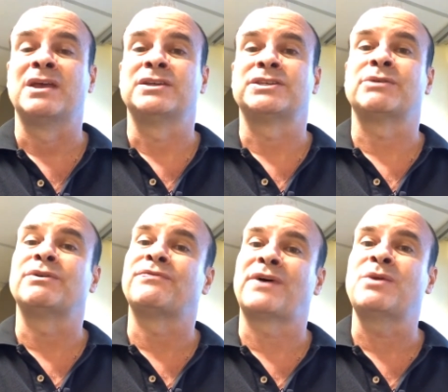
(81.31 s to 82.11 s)
So, in a
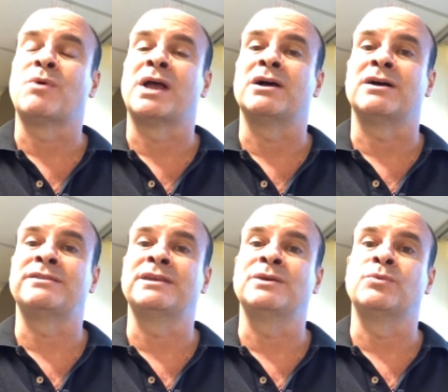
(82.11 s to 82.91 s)
funny way, I
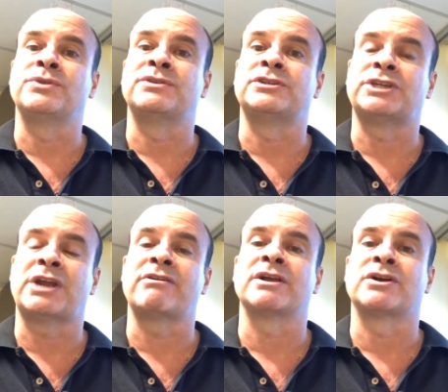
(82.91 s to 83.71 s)
think with this
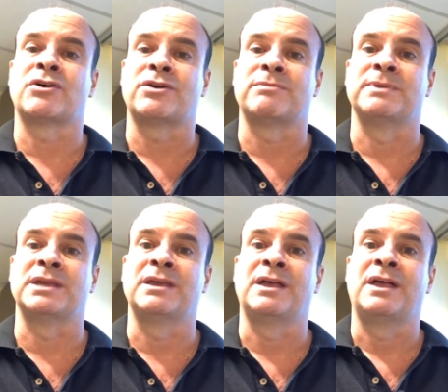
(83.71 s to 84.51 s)
sharing economy,